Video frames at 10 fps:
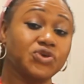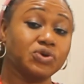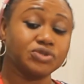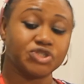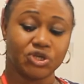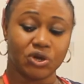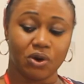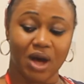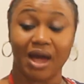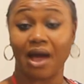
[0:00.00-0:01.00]
use
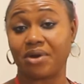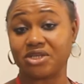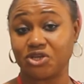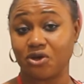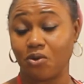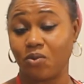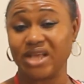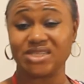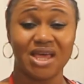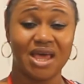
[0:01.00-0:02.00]
your akara to go
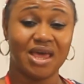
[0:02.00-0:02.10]
with.